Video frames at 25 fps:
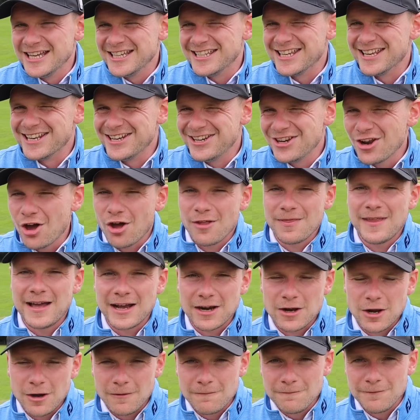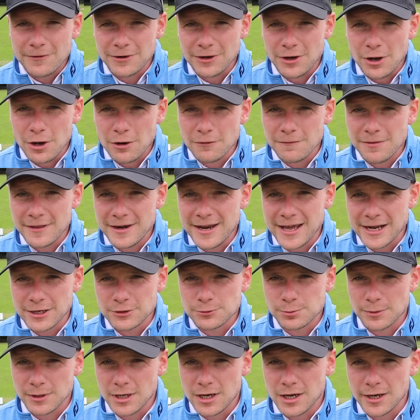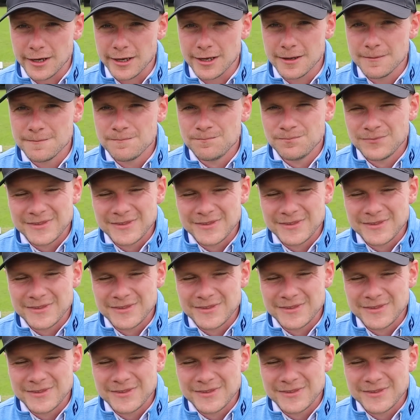you're not that confident over the next one, are you?